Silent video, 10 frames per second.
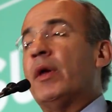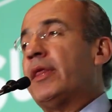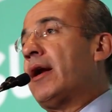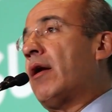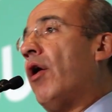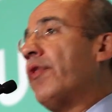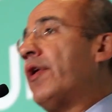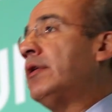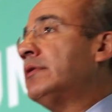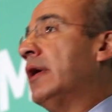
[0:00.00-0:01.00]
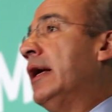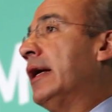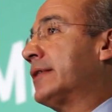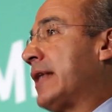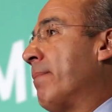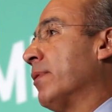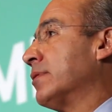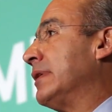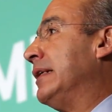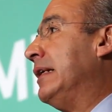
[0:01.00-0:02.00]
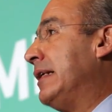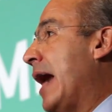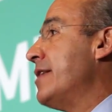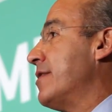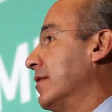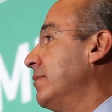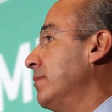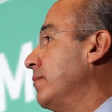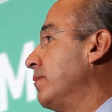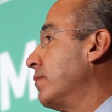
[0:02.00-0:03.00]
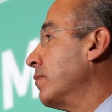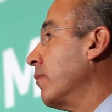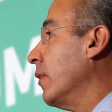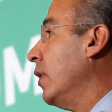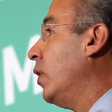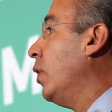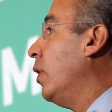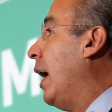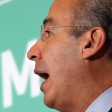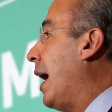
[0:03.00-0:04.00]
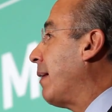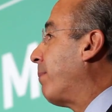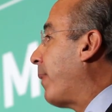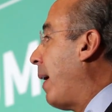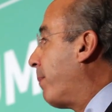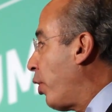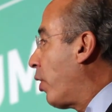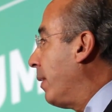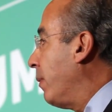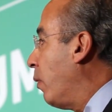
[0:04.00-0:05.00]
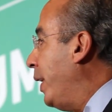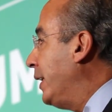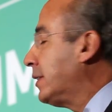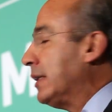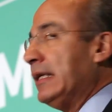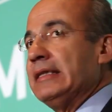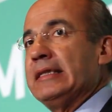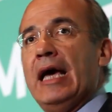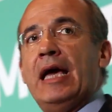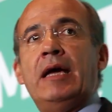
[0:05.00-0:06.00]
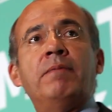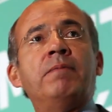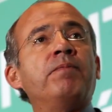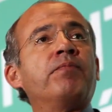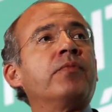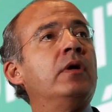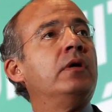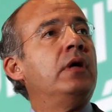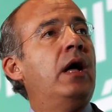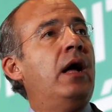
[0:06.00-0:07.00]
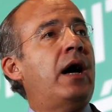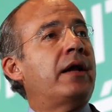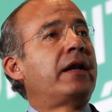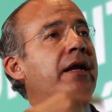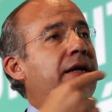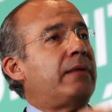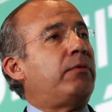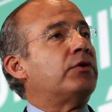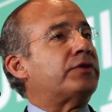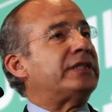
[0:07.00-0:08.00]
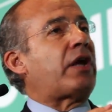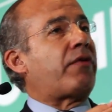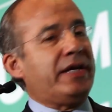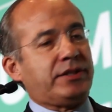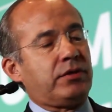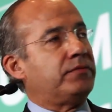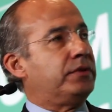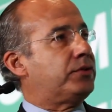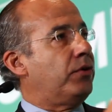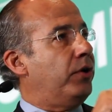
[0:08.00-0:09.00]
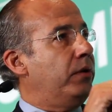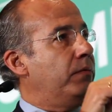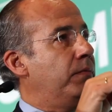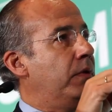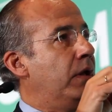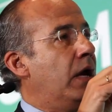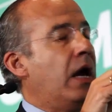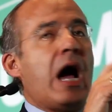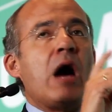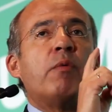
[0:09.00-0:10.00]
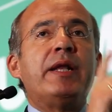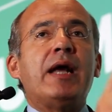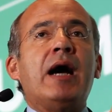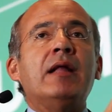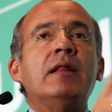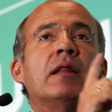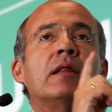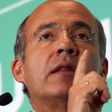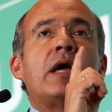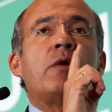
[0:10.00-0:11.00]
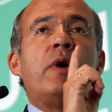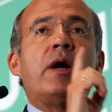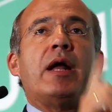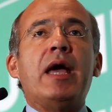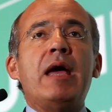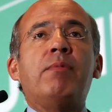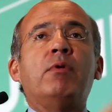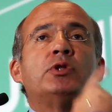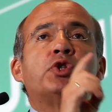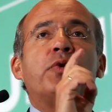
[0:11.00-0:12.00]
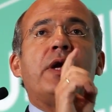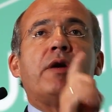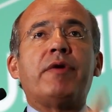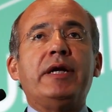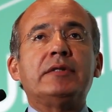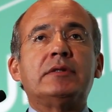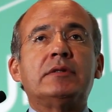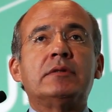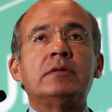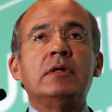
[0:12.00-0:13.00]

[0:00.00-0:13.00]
There are other examples. Niger had a program in which they had an incredible restoration of the soil, and with that, they were able to increase